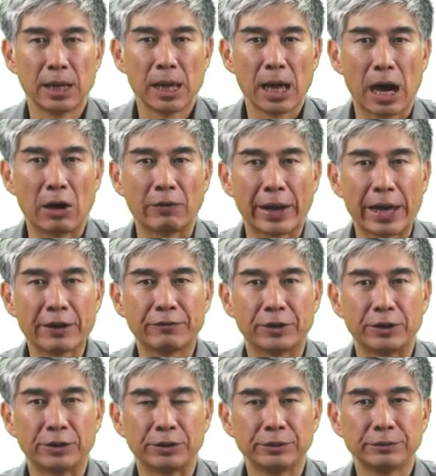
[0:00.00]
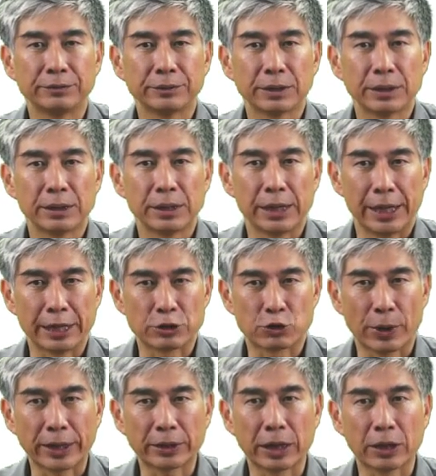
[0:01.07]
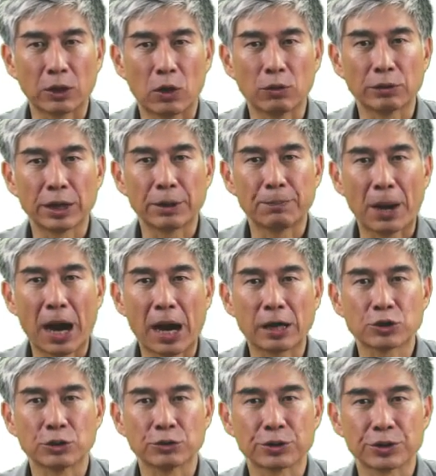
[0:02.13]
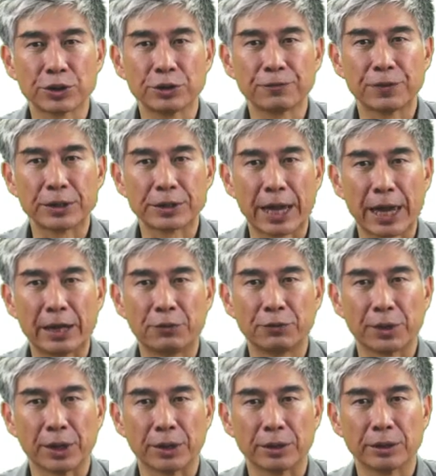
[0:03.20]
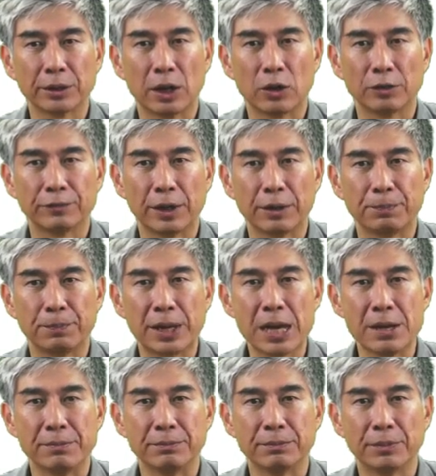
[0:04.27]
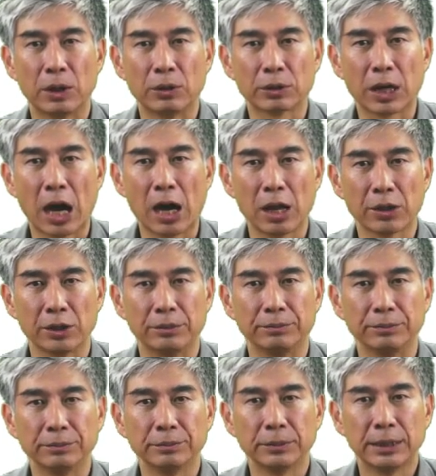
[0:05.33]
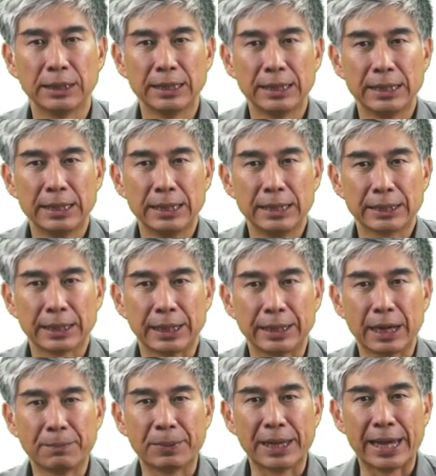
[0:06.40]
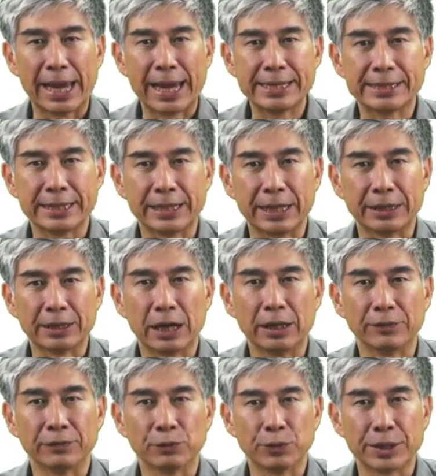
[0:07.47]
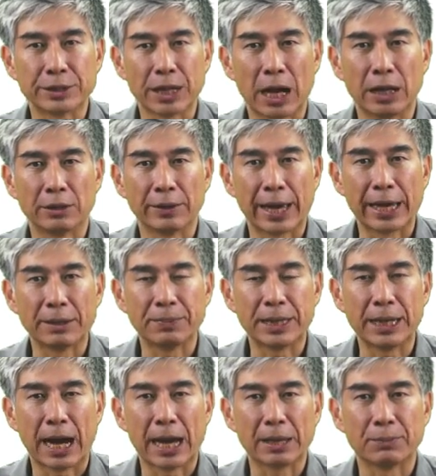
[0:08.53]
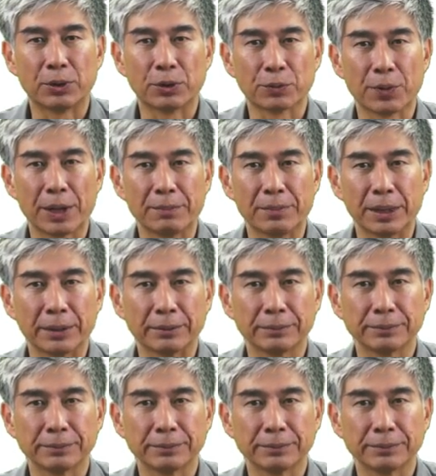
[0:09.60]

However, extracting only partial surface area of a beam or column cannot be easily done without API programming.